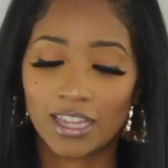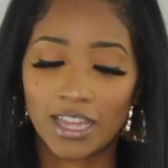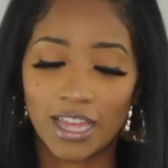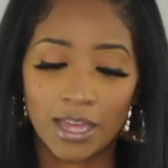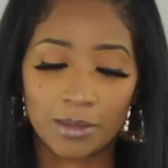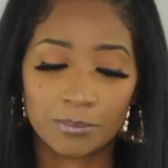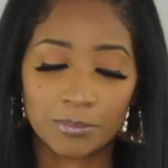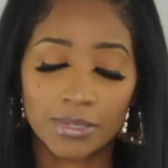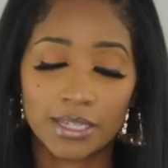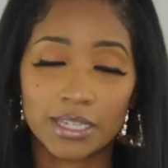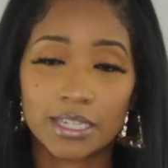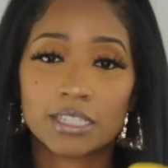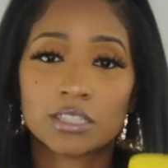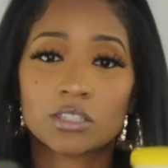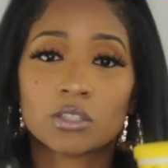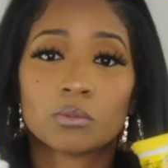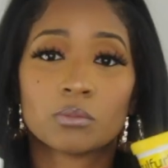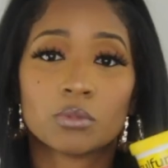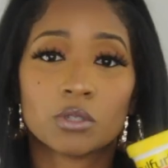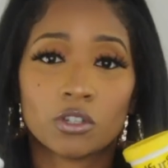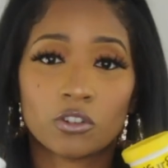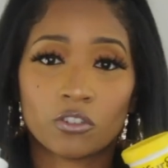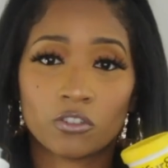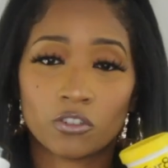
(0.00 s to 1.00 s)
I mean, it's a
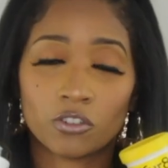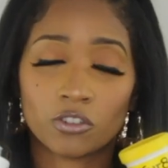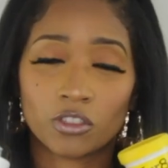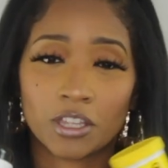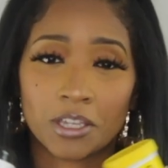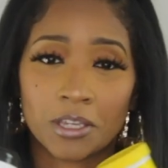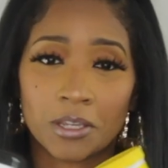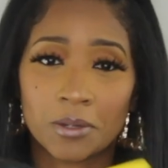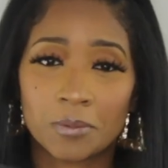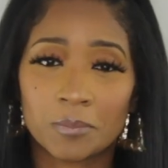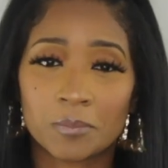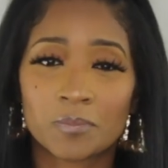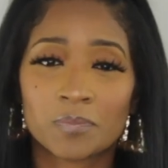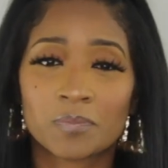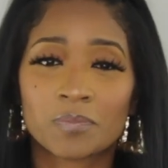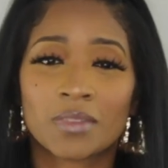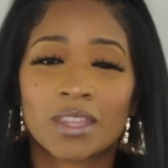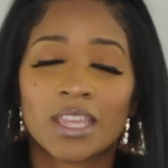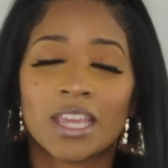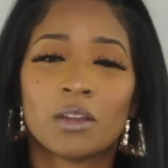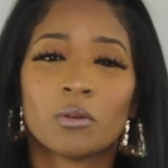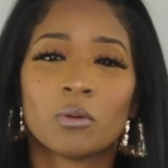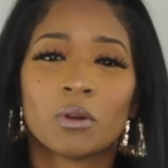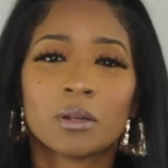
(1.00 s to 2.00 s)
beautiful thing.
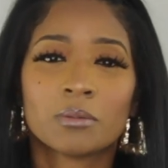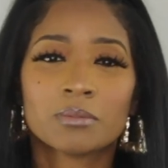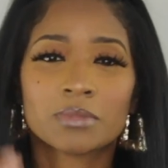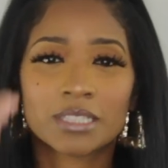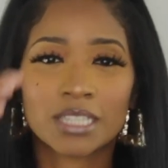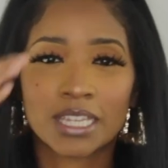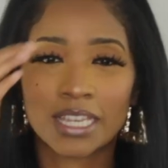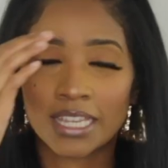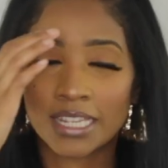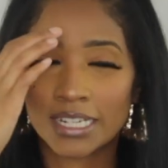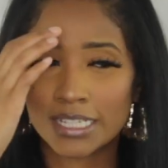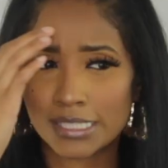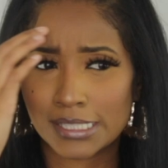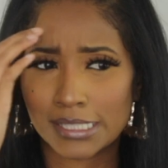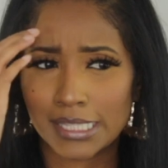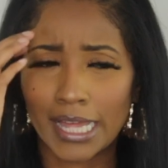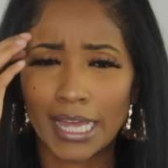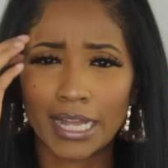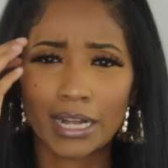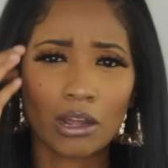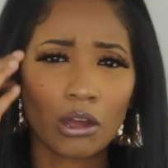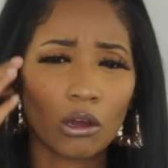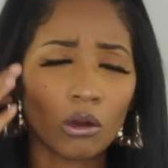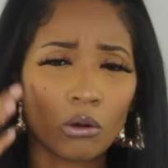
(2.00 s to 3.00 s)
And what I'm saying is
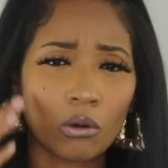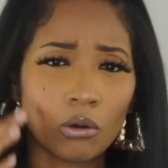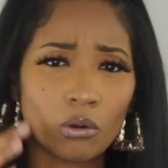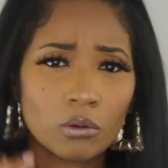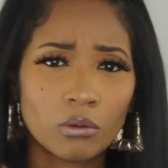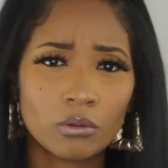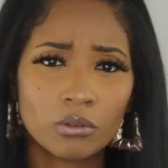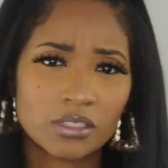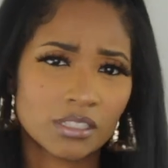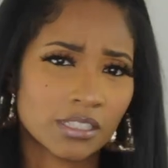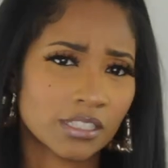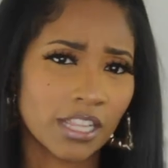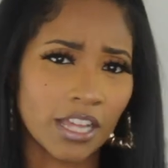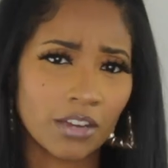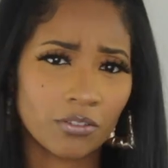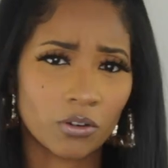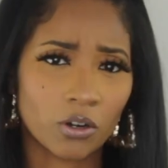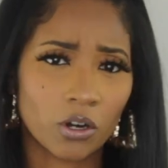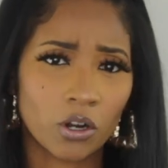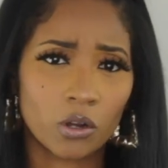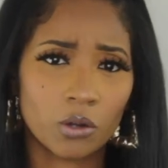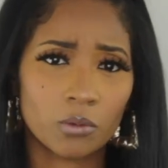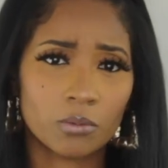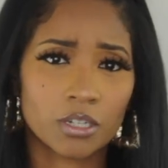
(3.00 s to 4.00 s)
not a hole, not
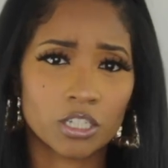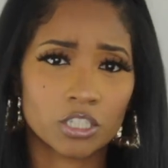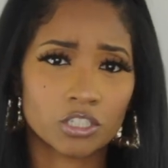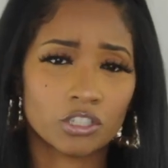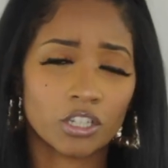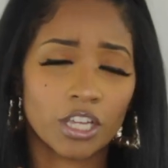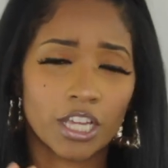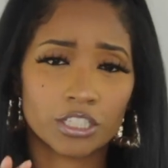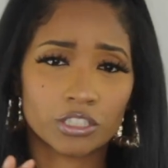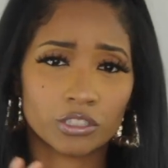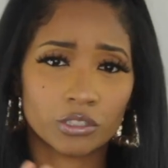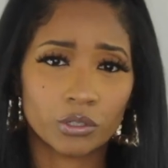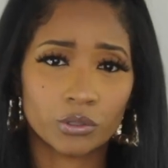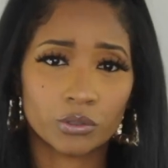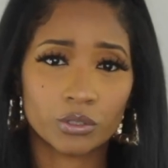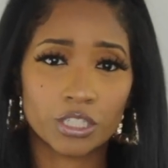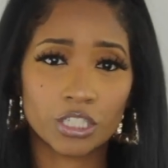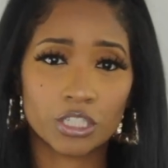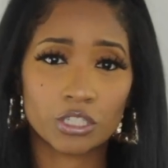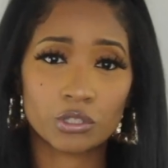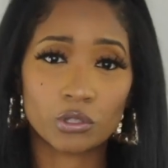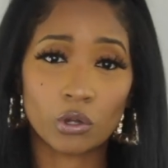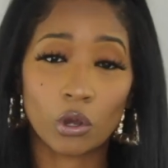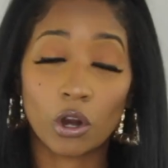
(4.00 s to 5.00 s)
for a hole, because you guys know
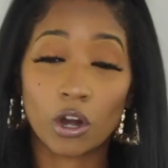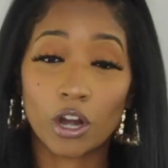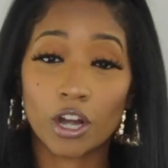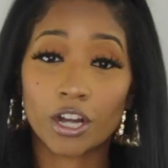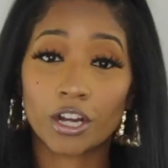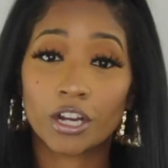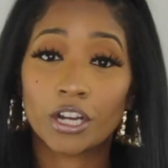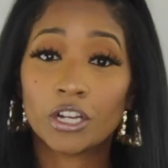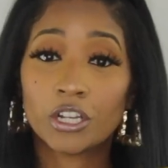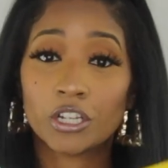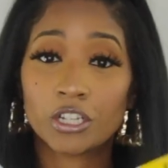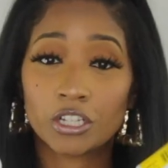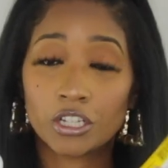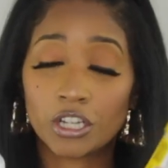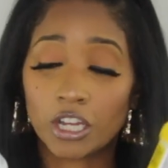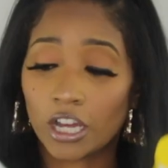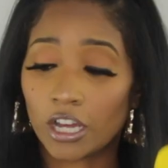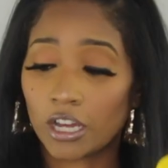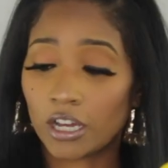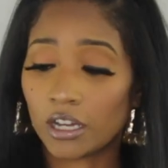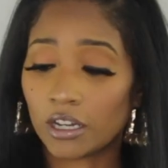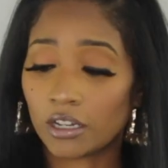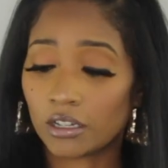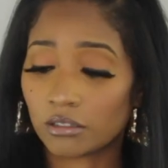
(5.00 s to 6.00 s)
these are
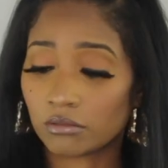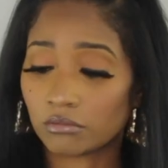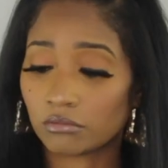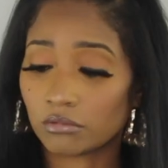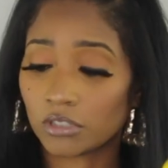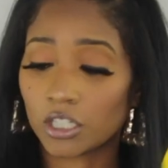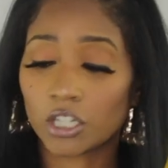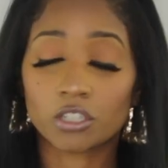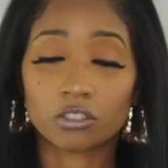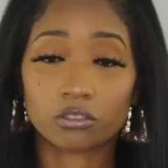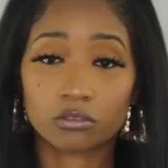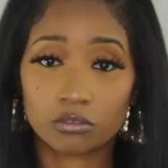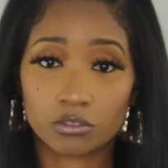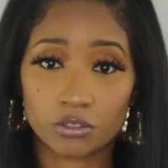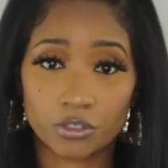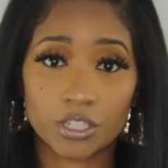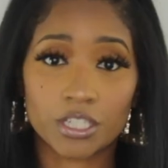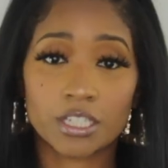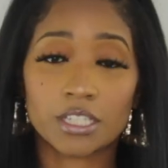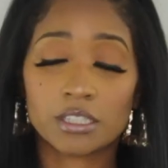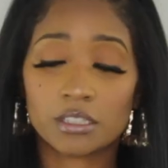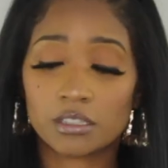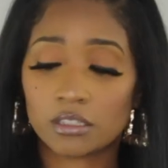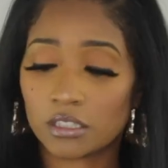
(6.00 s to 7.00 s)

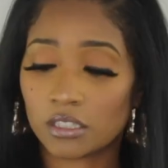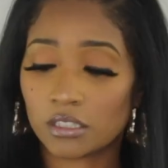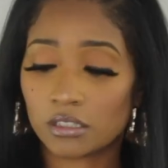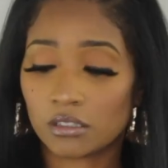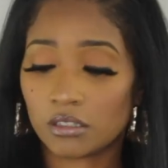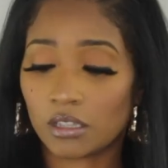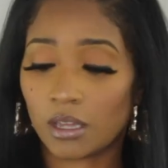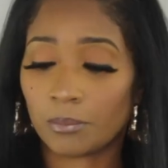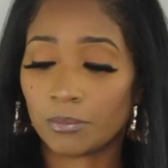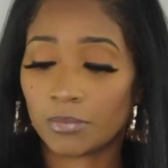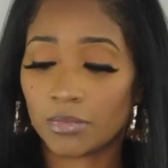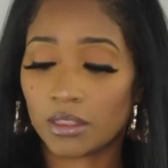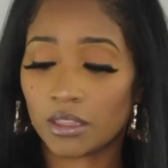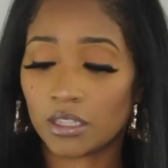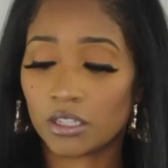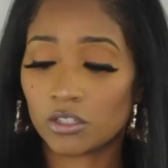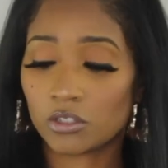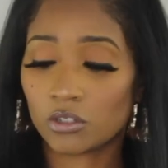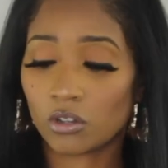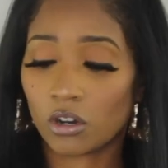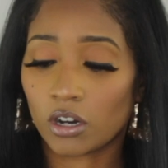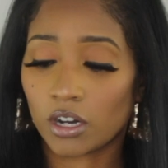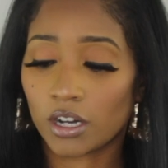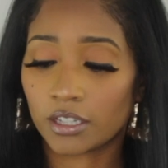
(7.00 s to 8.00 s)
grease.
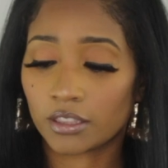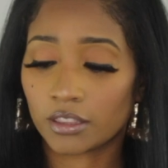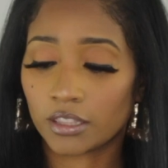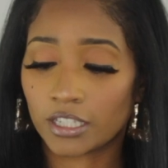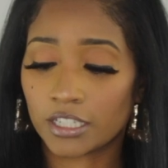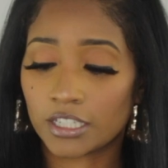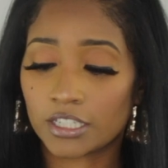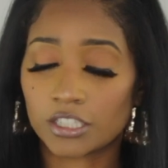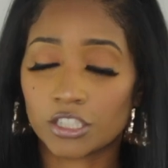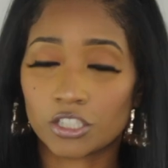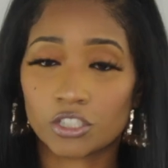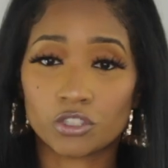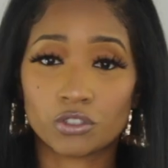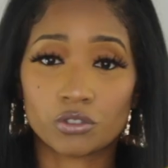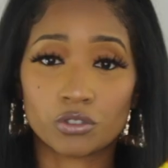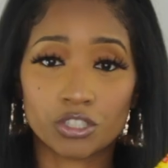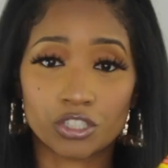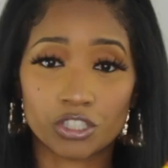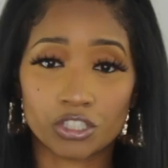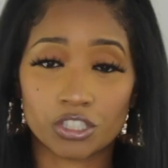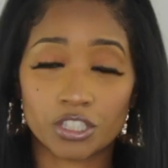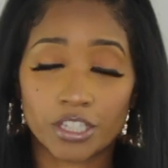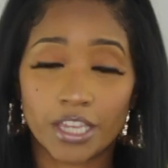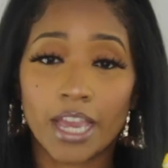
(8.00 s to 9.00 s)
These are things that you
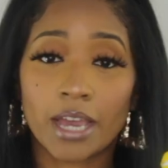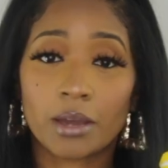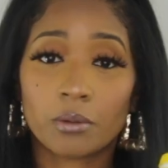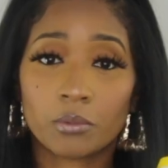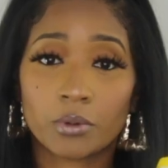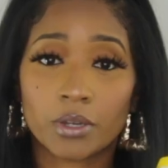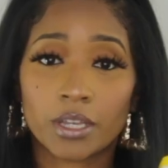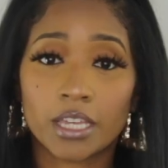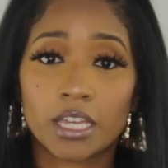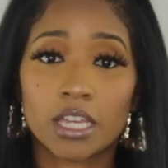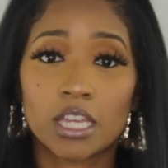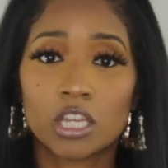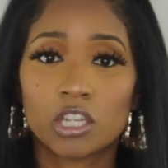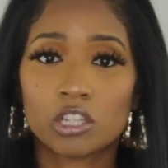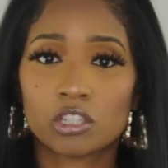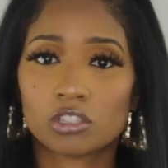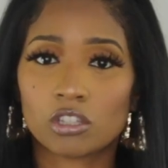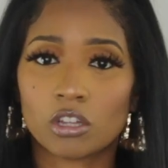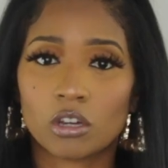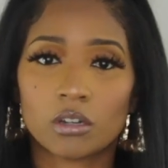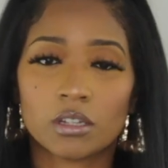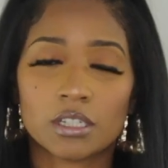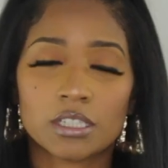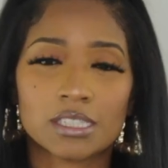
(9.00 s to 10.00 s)
grease your scalp with,
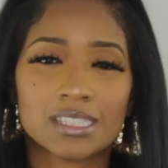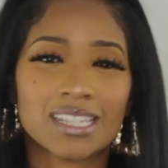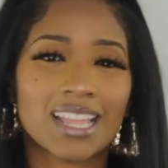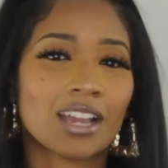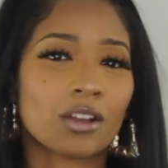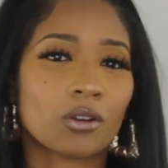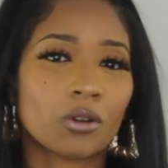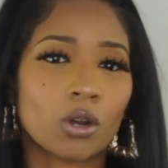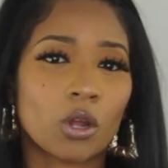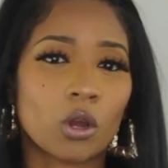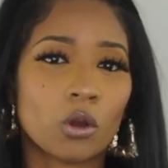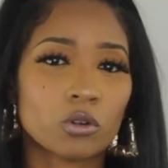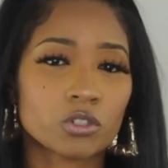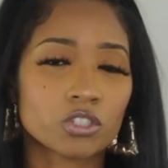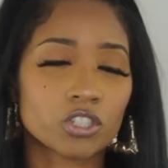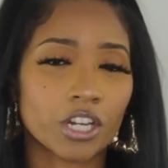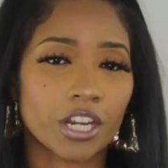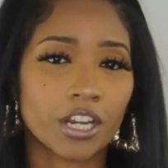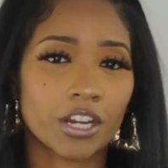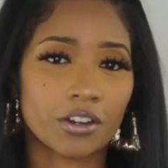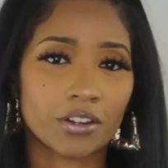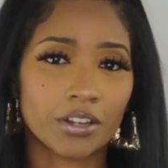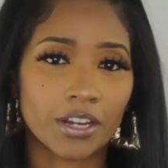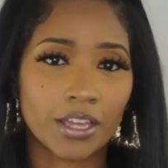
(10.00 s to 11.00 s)
so it's not going to hold
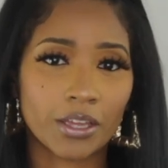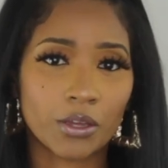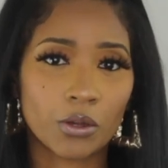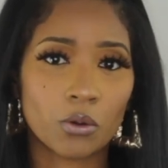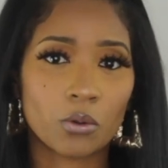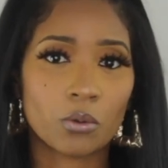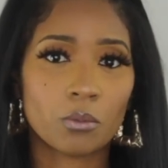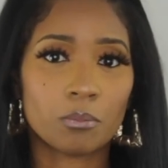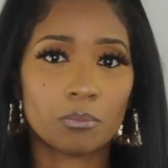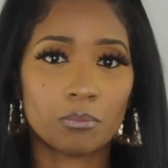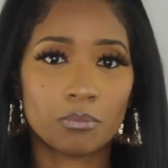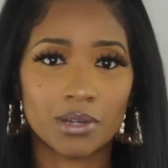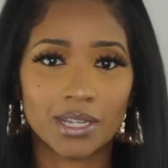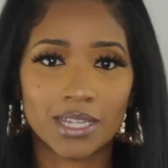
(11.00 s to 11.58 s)
your hair down.